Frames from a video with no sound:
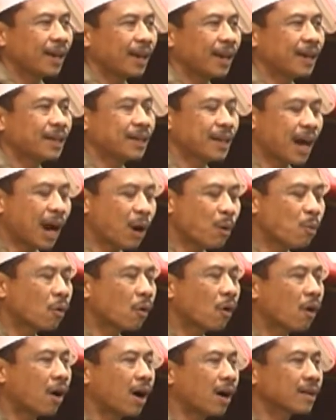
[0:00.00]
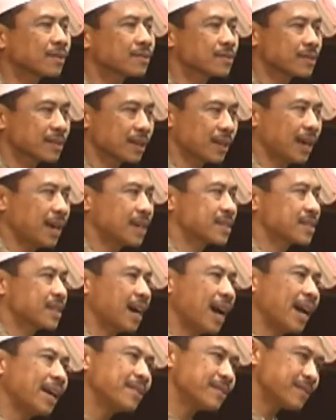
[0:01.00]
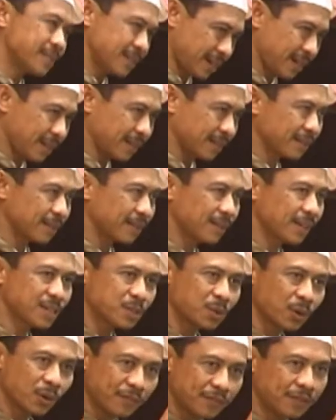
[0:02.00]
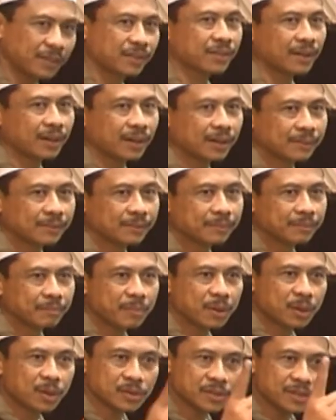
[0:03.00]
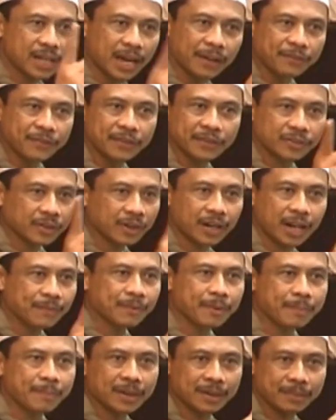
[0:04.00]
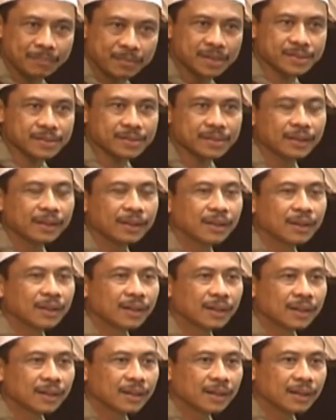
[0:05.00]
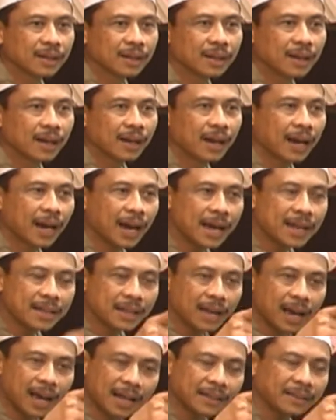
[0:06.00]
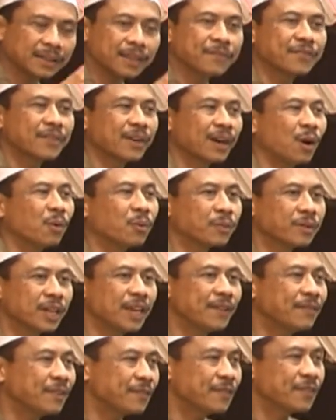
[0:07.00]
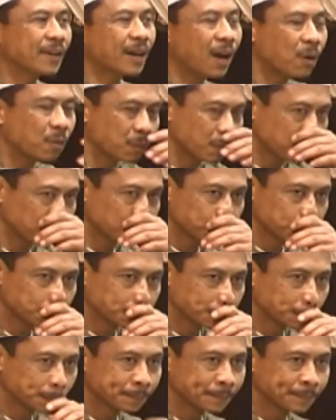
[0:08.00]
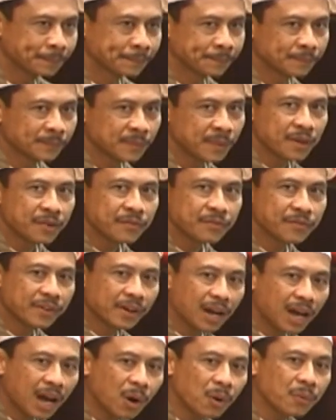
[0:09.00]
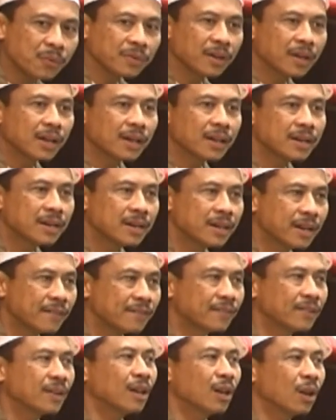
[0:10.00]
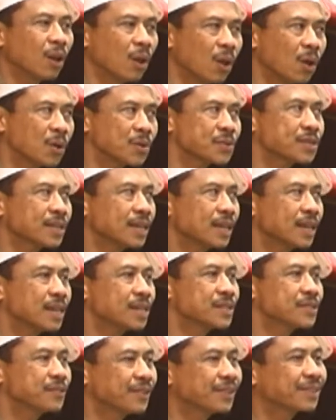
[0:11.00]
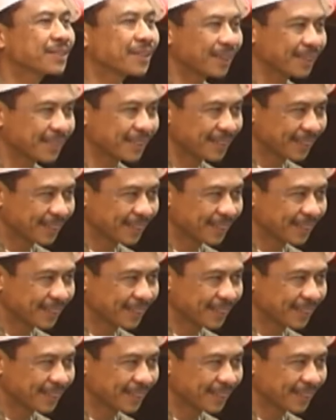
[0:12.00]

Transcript: And our heart has guidance in it. That's called fitra. Because that fitra never being missed. And hatta Fir'aun, even Fir'aun. Fir'aun never lost his fitra.